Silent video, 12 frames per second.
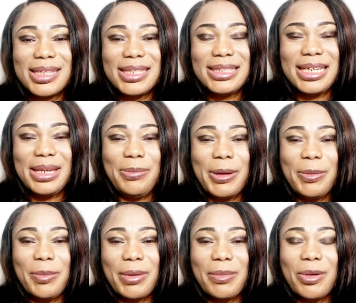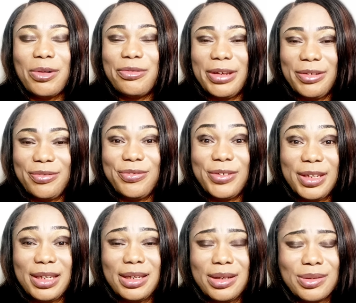the baby mama of
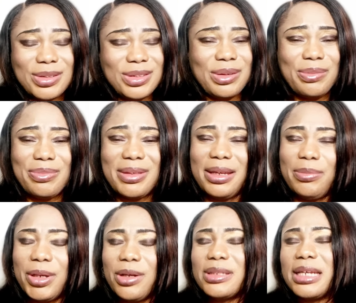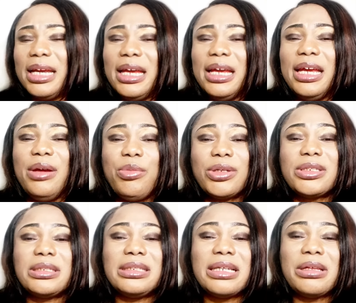Ify or something, because it
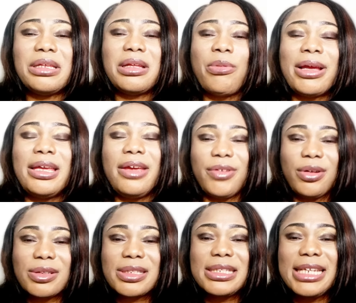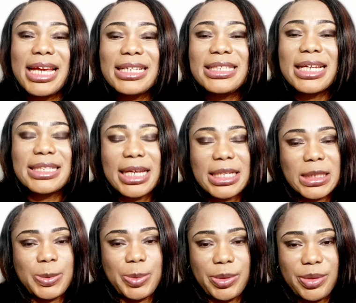was, they were giving us near-death
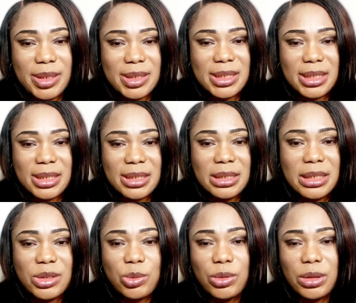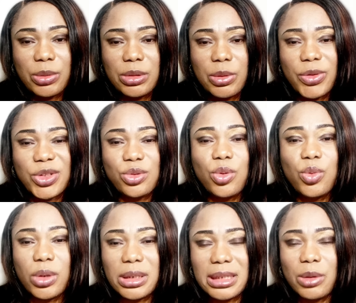experiences. There was no
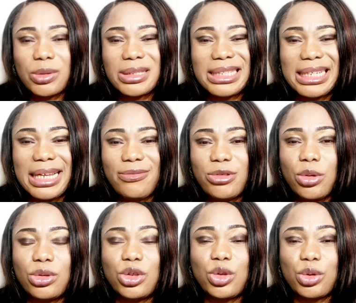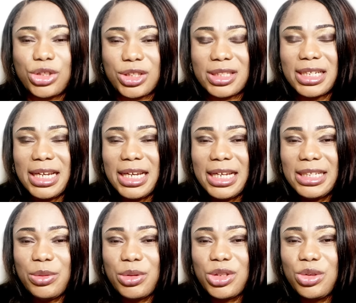one that was left untouched. There was